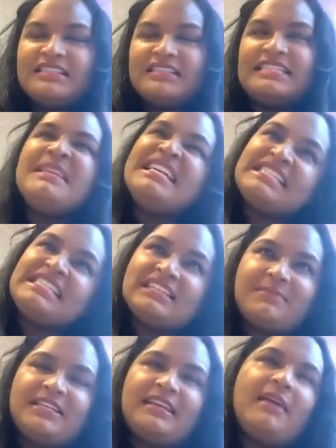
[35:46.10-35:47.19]
Sibling
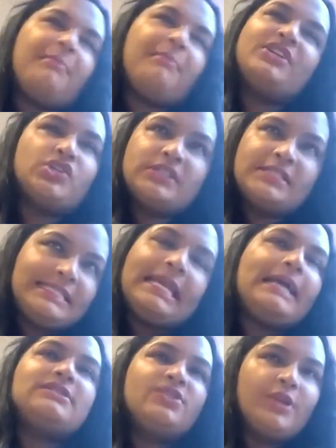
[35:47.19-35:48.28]
assessment can be done,
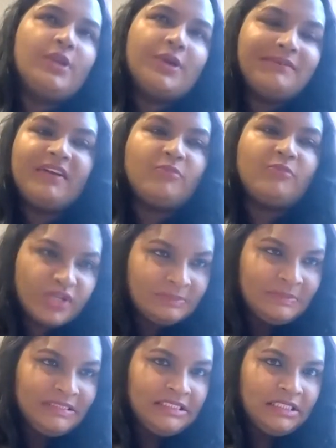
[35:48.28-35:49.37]
say, I don't know, in February,